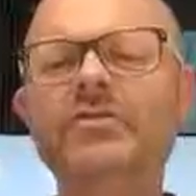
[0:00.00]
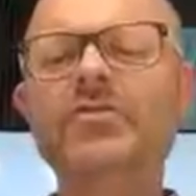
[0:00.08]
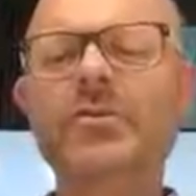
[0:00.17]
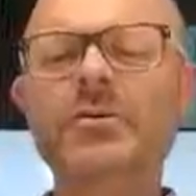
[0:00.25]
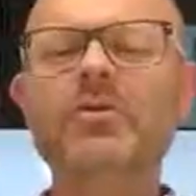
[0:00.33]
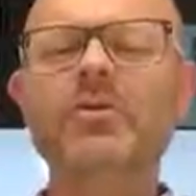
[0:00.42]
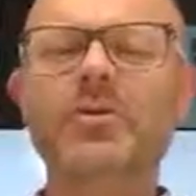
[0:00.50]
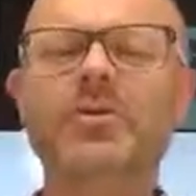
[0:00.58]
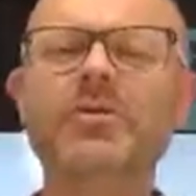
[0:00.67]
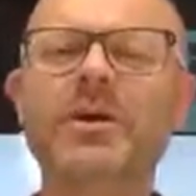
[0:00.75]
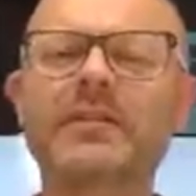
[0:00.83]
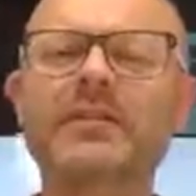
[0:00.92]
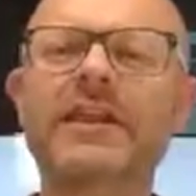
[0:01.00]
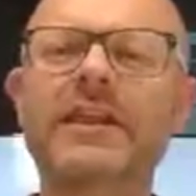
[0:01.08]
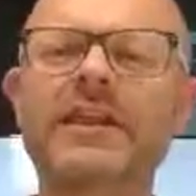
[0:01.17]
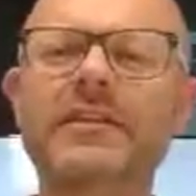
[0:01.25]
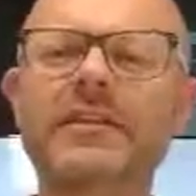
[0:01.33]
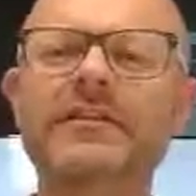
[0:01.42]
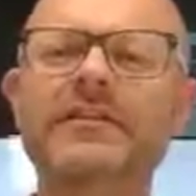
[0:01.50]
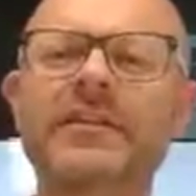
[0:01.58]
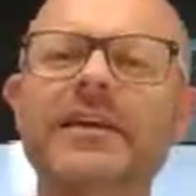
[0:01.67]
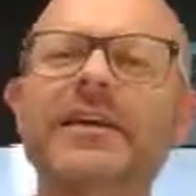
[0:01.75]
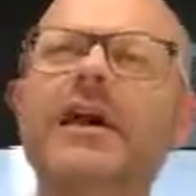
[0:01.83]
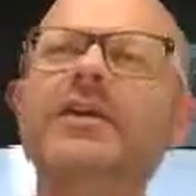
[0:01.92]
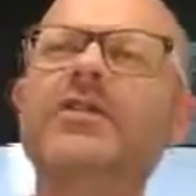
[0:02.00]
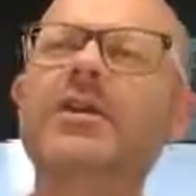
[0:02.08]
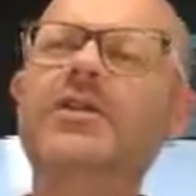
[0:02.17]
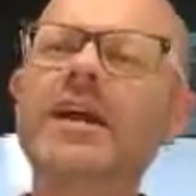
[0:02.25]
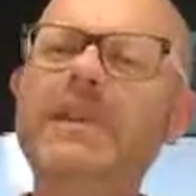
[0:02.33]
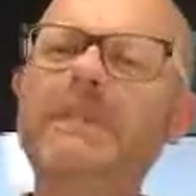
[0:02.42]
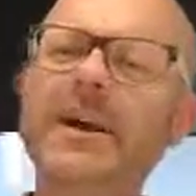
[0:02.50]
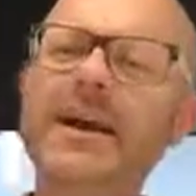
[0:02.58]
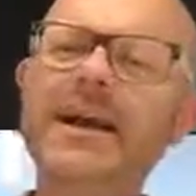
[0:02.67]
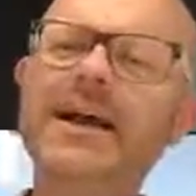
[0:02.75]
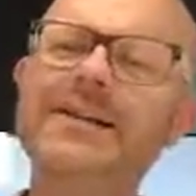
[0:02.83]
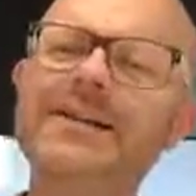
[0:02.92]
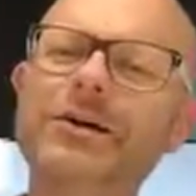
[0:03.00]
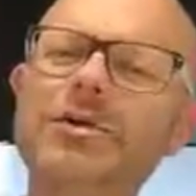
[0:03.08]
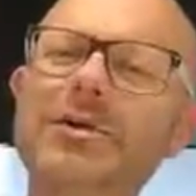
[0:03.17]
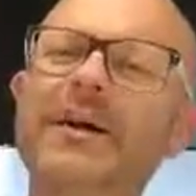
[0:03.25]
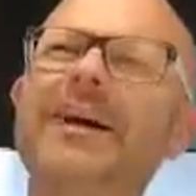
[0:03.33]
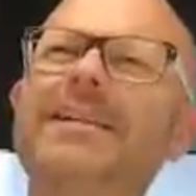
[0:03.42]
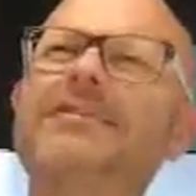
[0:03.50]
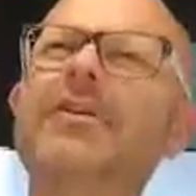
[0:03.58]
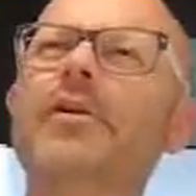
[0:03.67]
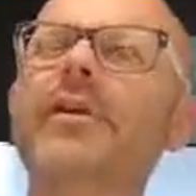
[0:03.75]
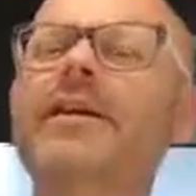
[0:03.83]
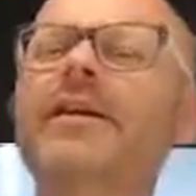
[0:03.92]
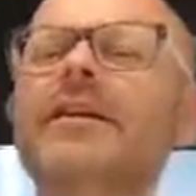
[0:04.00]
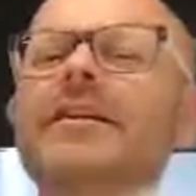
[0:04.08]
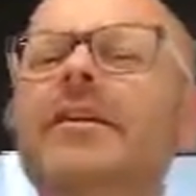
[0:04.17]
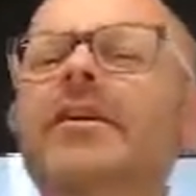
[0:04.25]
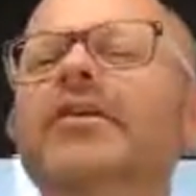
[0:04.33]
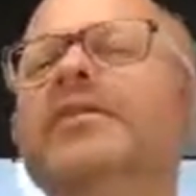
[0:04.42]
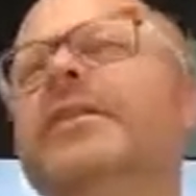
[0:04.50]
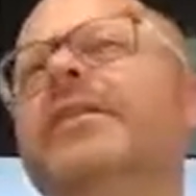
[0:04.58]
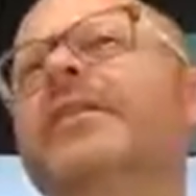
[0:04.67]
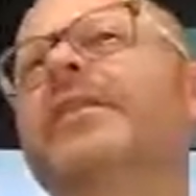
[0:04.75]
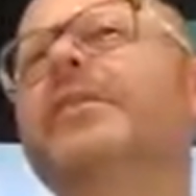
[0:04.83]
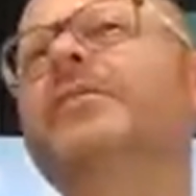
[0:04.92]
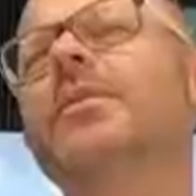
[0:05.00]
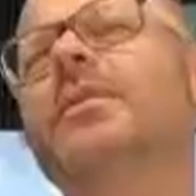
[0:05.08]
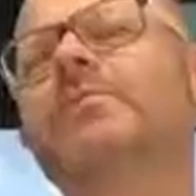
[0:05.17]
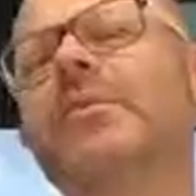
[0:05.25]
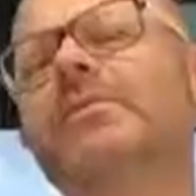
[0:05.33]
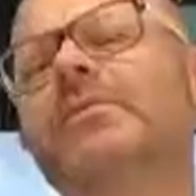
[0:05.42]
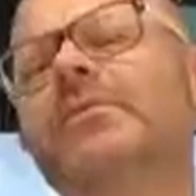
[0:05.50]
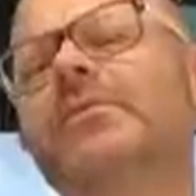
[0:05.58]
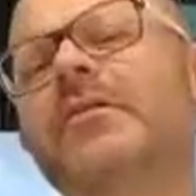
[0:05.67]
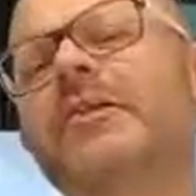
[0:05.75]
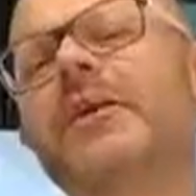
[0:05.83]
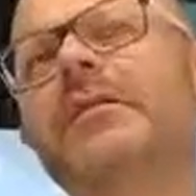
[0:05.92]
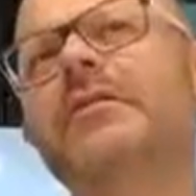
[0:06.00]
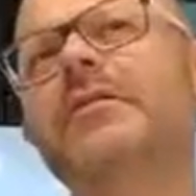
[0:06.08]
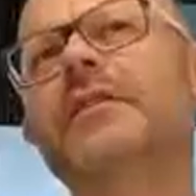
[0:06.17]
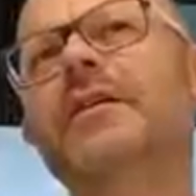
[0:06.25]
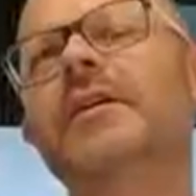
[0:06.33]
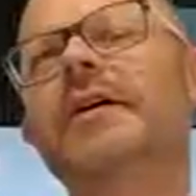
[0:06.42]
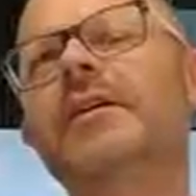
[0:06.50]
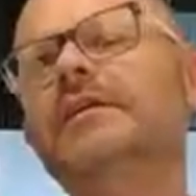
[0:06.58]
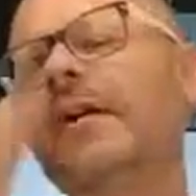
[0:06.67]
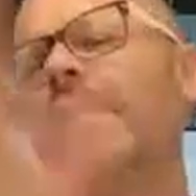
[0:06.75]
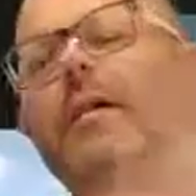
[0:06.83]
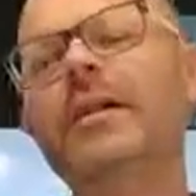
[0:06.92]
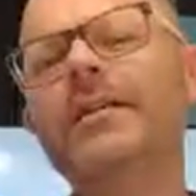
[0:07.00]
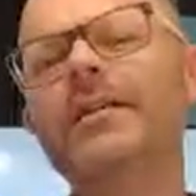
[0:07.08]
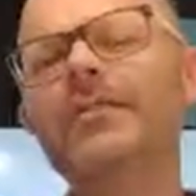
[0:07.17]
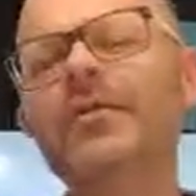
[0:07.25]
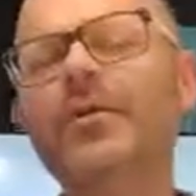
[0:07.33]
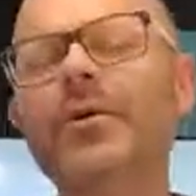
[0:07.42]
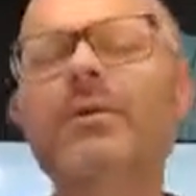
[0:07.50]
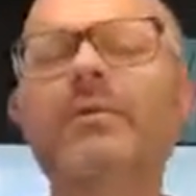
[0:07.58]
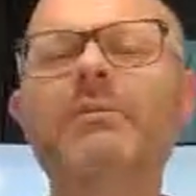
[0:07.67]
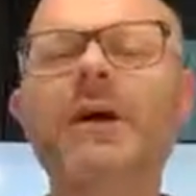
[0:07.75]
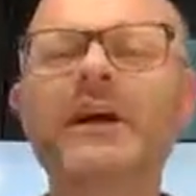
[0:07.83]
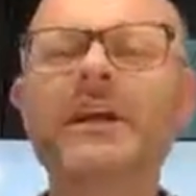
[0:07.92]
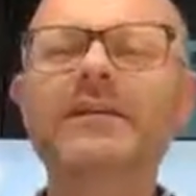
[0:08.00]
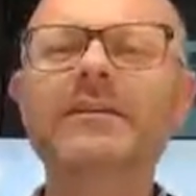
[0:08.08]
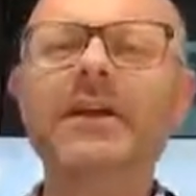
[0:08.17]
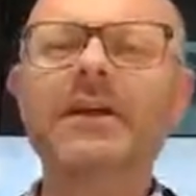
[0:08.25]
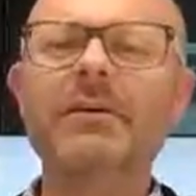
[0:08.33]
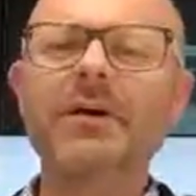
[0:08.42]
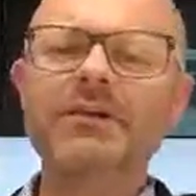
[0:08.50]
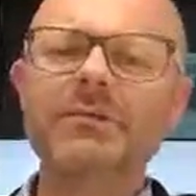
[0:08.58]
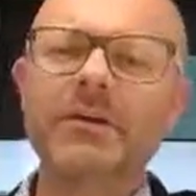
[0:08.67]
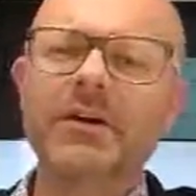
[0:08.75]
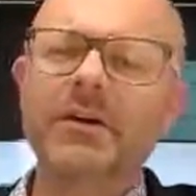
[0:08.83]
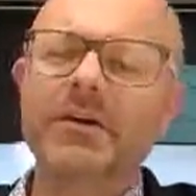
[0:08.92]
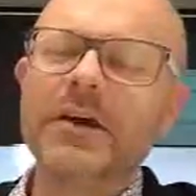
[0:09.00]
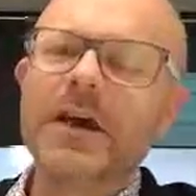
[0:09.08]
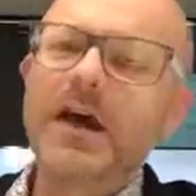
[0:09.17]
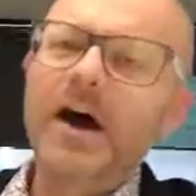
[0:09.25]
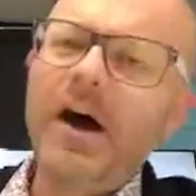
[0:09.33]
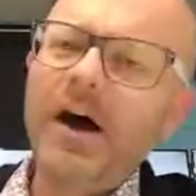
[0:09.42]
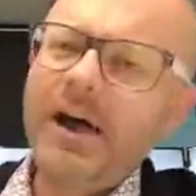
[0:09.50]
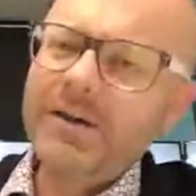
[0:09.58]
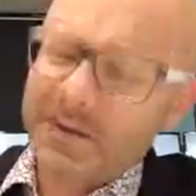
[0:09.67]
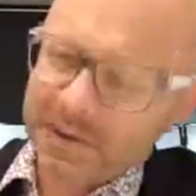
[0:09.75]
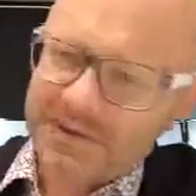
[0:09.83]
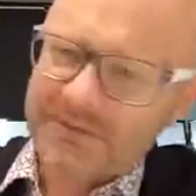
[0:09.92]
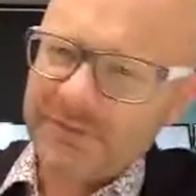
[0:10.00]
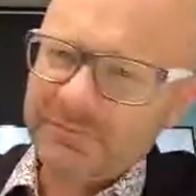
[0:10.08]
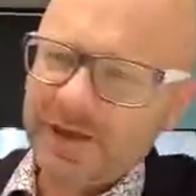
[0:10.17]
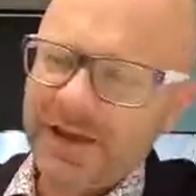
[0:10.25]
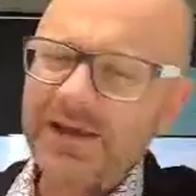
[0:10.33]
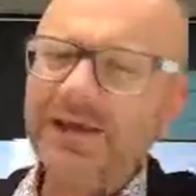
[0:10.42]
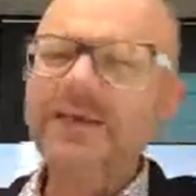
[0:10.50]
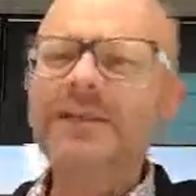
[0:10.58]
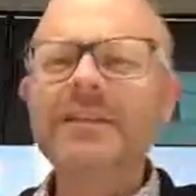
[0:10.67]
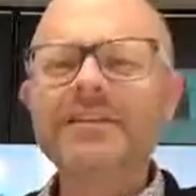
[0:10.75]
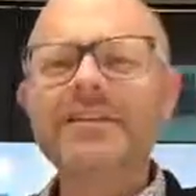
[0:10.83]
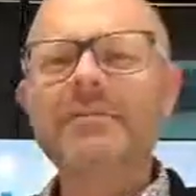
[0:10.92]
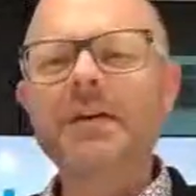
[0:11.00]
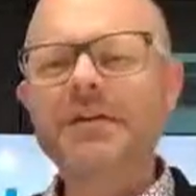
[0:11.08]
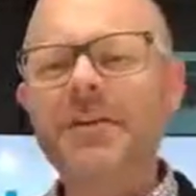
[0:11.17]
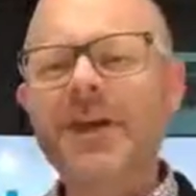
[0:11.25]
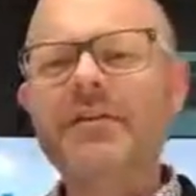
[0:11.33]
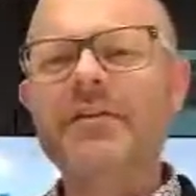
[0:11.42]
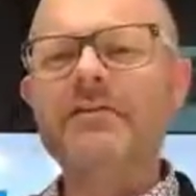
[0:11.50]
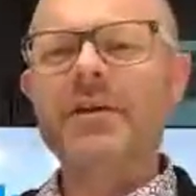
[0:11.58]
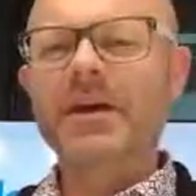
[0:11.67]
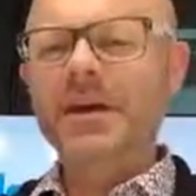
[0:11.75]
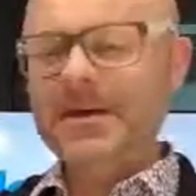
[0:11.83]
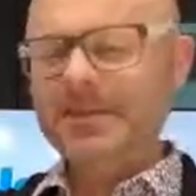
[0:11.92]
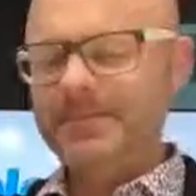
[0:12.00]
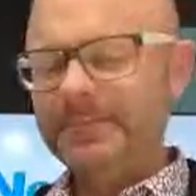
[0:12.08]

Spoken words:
Tropical North Queensland it's sort of like a big enclosure. It's not that enclosed, and I think that's where the problems arise. It's a whole other story. We might get to that one tomorrow. I am Glenn ZB. Thank you so much for having me.